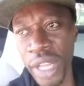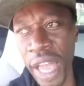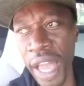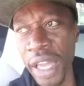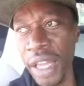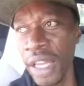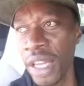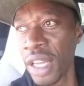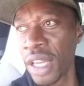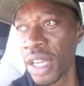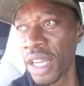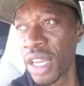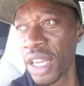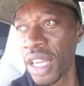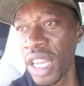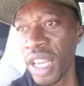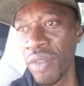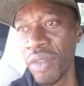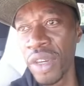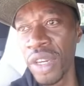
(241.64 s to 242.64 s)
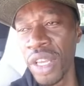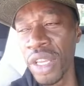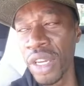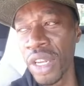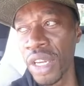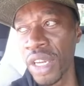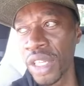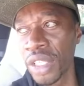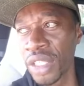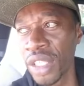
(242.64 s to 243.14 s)
that even in
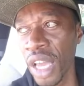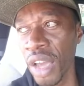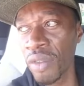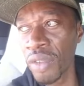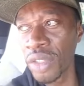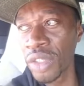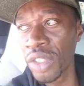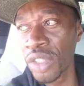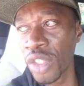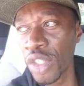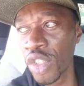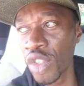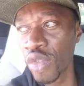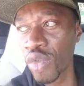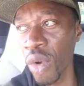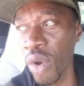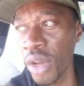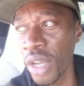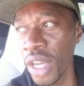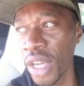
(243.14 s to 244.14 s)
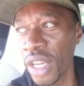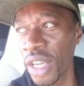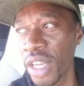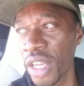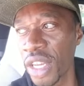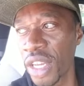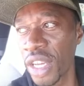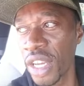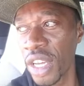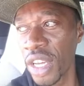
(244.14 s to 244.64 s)
an endeavor to destroy it,
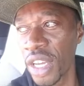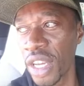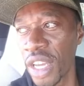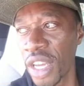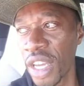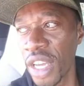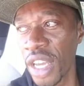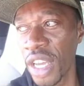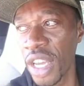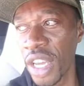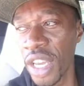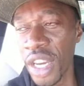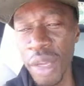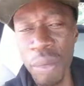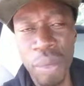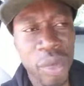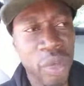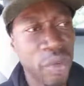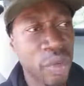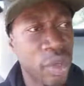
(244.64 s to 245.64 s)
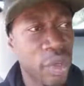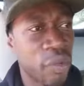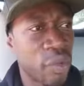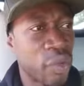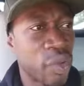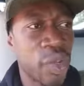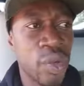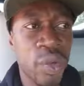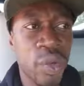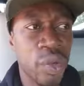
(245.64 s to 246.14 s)
it'd be
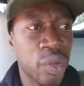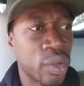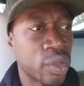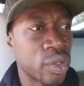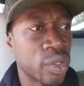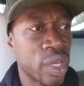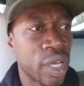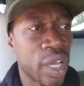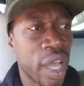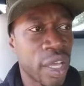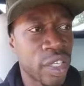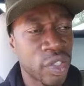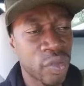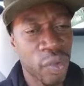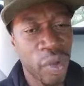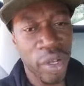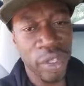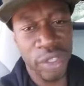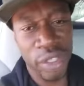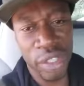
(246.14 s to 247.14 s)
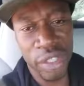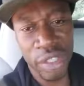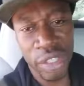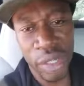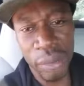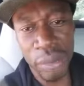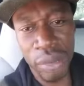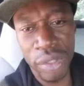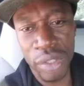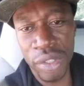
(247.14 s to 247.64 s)
futile as far as an
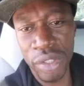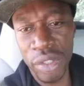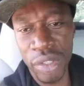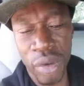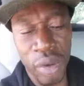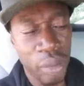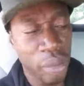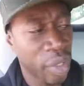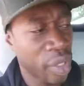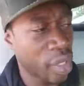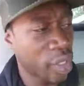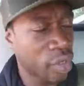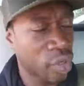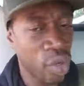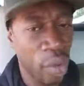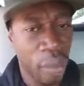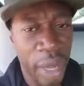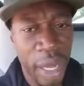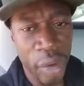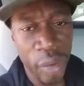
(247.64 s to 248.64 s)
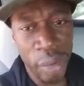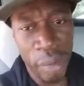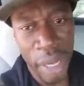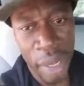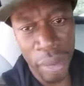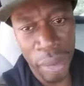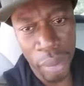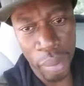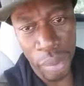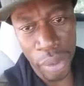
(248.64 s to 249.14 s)
attempt is concerned, because nobody would be
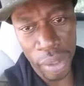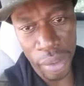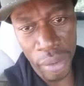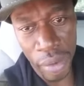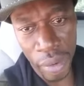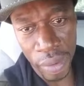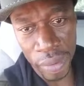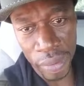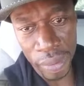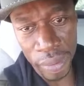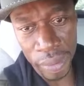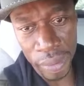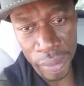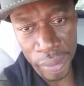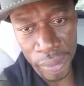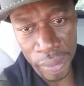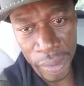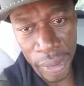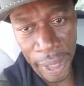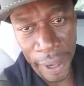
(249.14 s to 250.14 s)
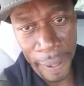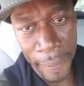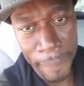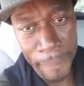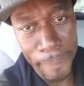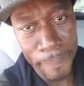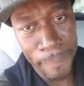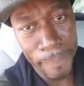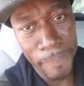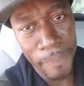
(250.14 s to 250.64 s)
able to pull it off.
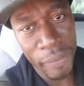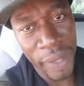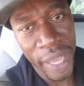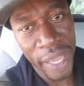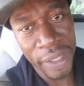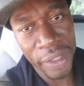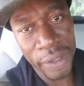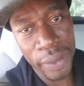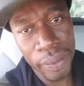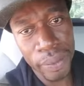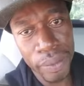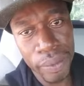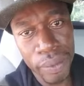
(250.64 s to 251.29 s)
Facts.